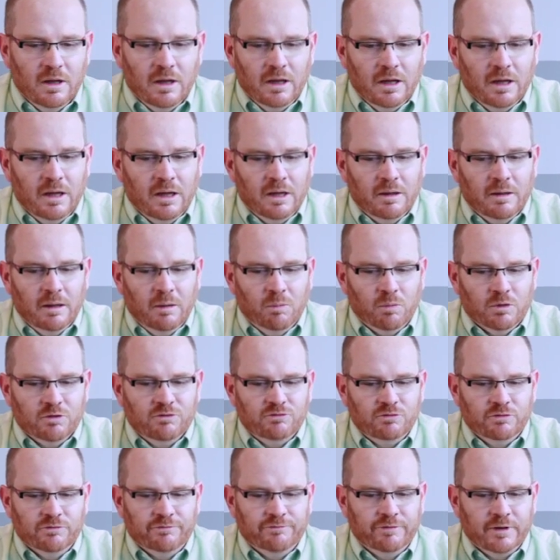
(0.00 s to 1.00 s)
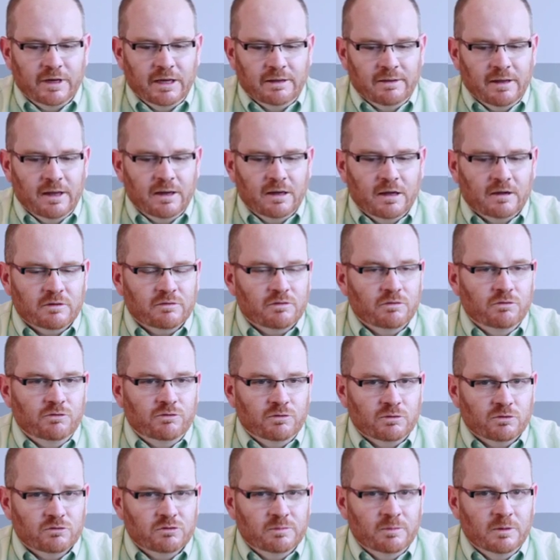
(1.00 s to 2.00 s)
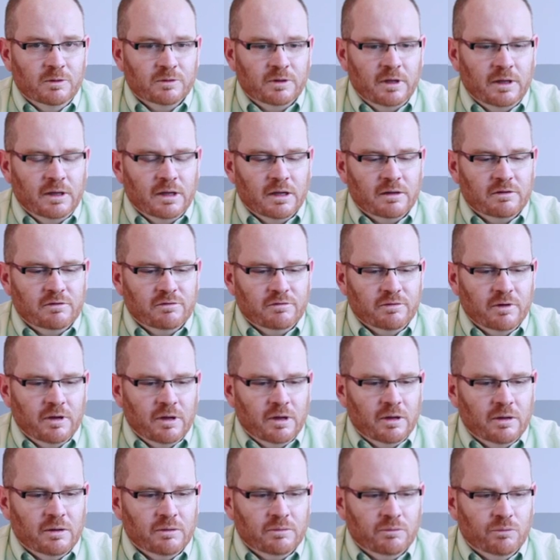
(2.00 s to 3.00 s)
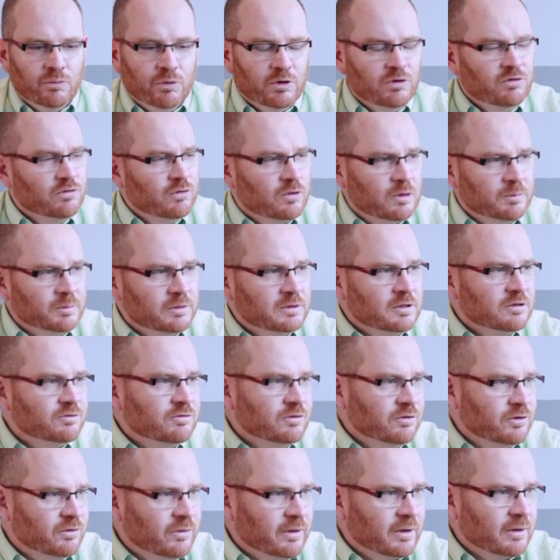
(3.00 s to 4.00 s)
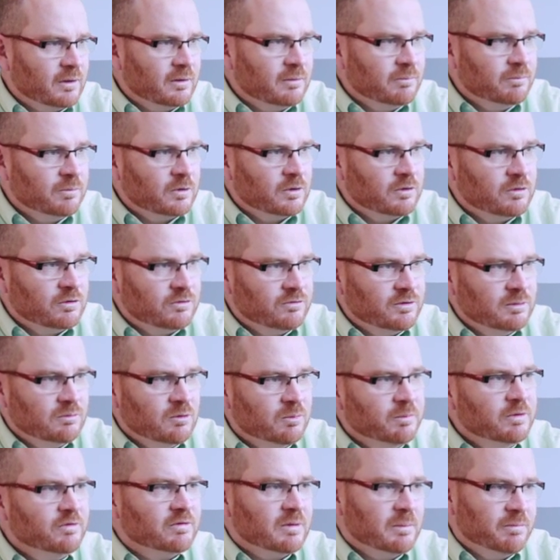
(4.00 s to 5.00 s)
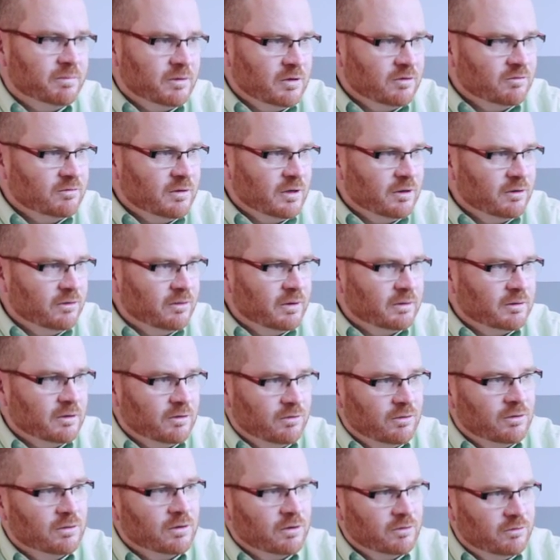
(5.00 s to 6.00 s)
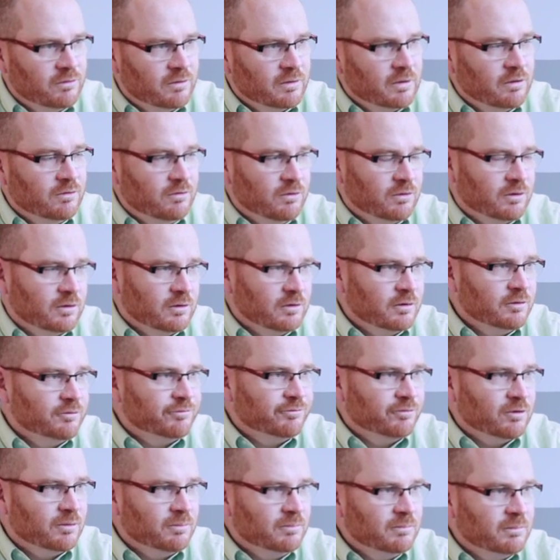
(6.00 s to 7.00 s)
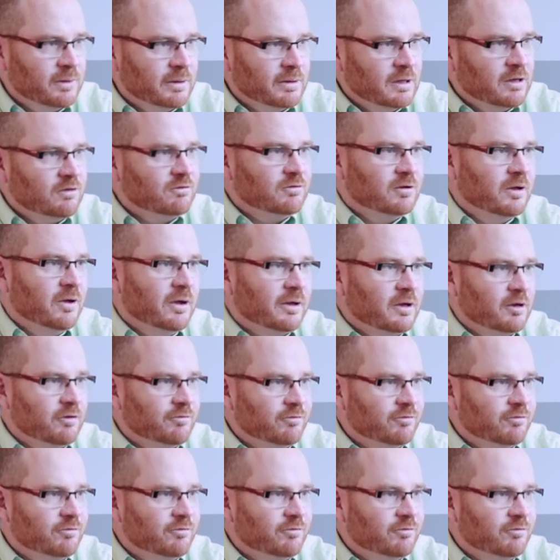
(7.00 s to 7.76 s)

And once you've figured that out, you should also be looking at what is your competition doing, because there will be some things they're doing that you're not doing that you can learn from, and that's low-hanging